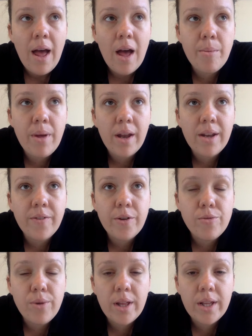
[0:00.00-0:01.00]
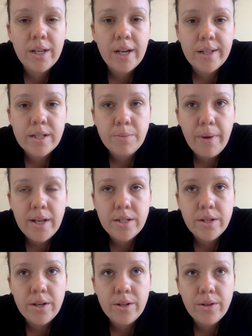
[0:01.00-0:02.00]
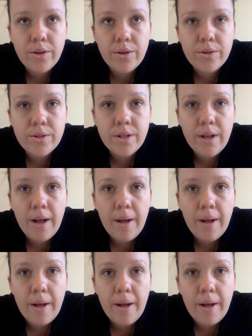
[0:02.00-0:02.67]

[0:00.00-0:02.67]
and if you really needed the space, you can use